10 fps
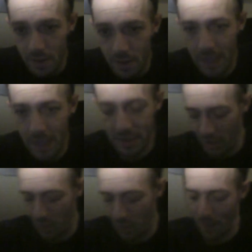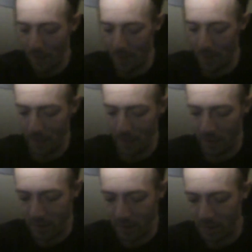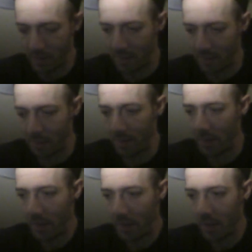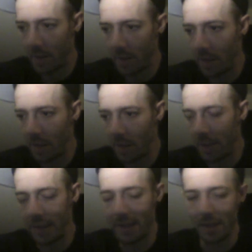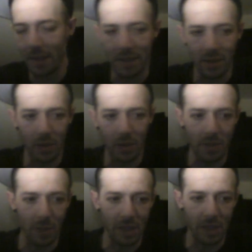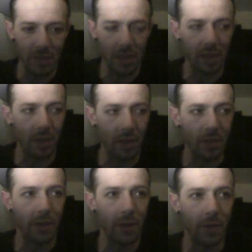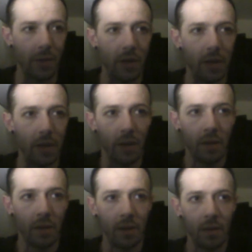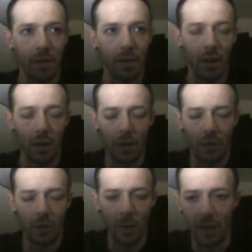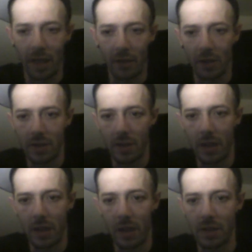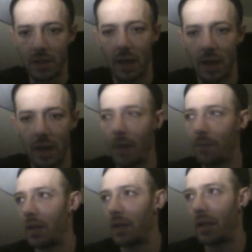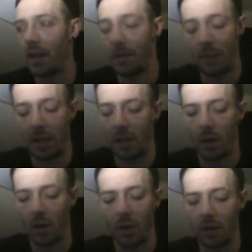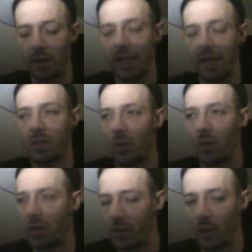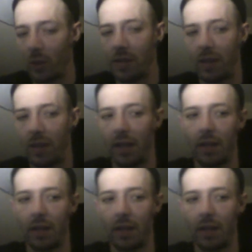It's still a bummer though, because I mean I didn't listen to him as much as I used to, but they're from Cleveland, so they used to come up here at least once or twice a year.